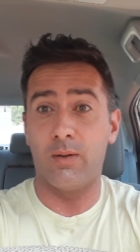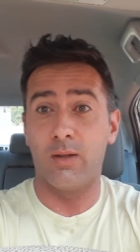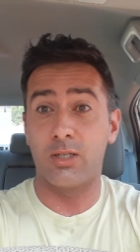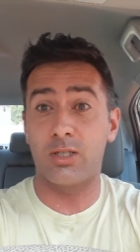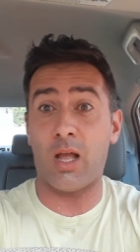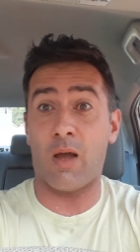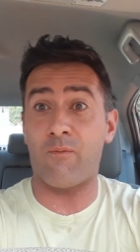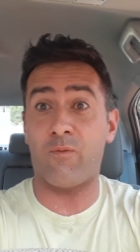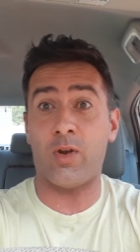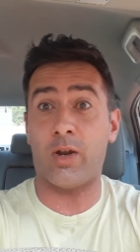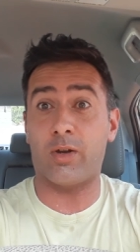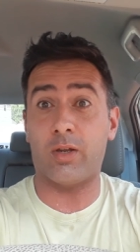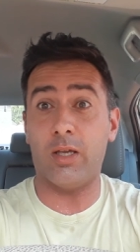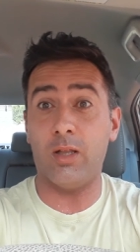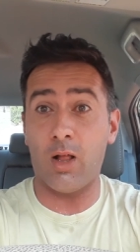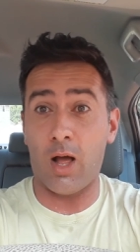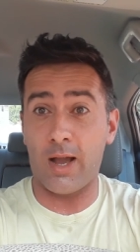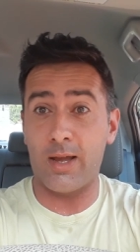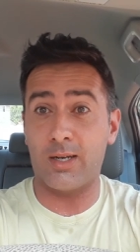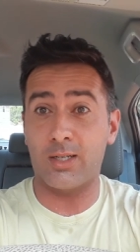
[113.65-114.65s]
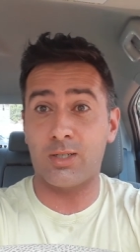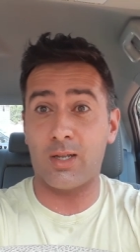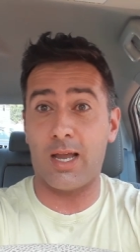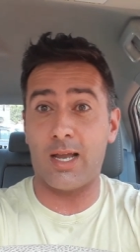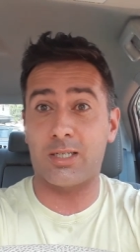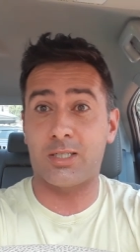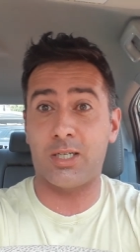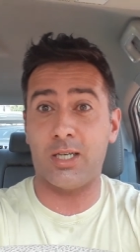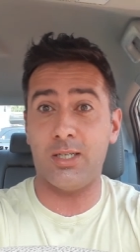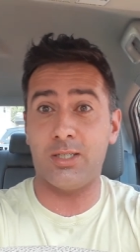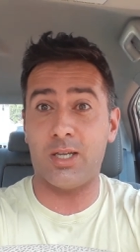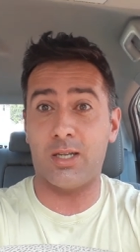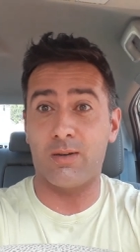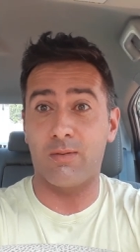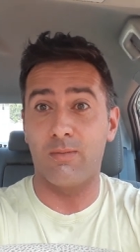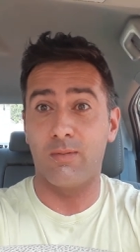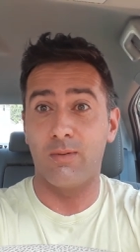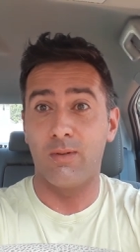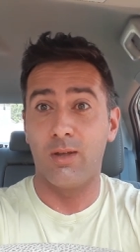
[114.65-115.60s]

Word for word: It's not fair to Eli in his last season.